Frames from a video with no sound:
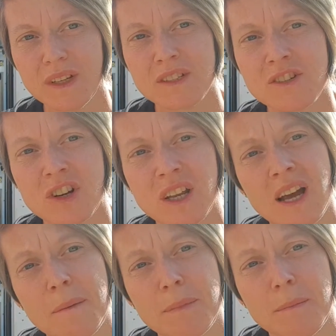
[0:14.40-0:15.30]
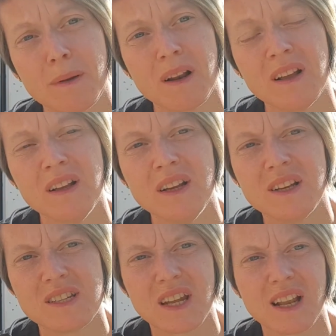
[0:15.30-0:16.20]
to try and help people
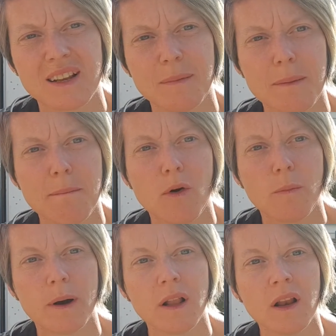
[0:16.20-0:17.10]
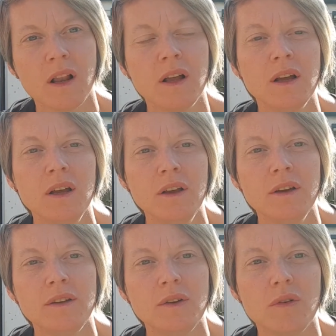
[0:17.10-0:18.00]
stay a little bit mobile
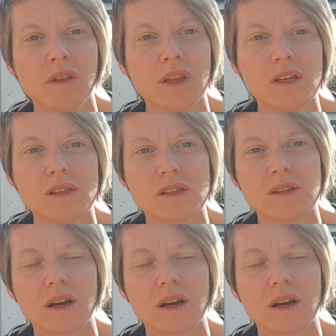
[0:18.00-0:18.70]
during these